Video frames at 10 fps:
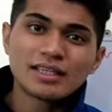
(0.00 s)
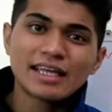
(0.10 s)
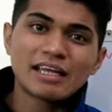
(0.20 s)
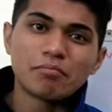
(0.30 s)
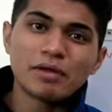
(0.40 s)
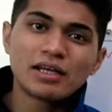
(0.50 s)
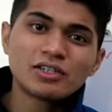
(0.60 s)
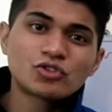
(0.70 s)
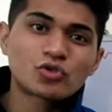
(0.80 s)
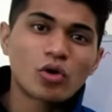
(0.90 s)
They get
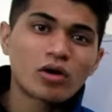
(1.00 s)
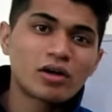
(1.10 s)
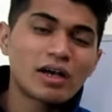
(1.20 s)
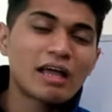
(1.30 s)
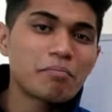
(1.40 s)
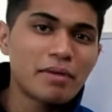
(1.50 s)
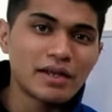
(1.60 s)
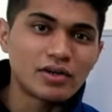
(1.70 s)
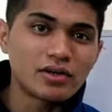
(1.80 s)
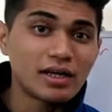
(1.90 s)
bigger, stronger, and
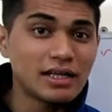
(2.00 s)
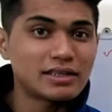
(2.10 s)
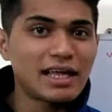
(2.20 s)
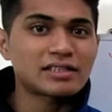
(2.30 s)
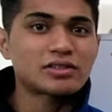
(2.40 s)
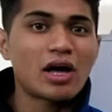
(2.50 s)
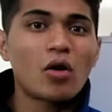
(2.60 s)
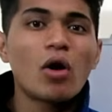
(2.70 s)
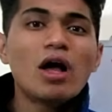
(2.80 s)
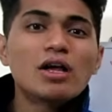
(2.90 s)
better. And that's
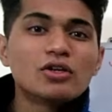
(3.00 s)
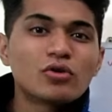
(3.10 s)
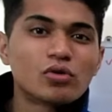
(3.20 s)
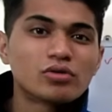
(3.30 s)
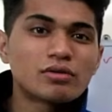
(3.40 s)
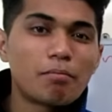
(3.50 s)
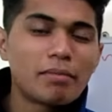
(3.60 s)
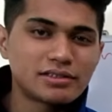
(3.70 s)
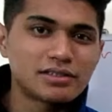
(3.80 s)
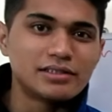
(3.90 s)
how you grow
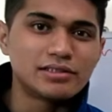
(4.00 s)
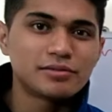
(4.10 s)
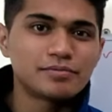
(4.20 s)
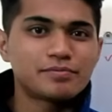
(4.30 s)
some muscles.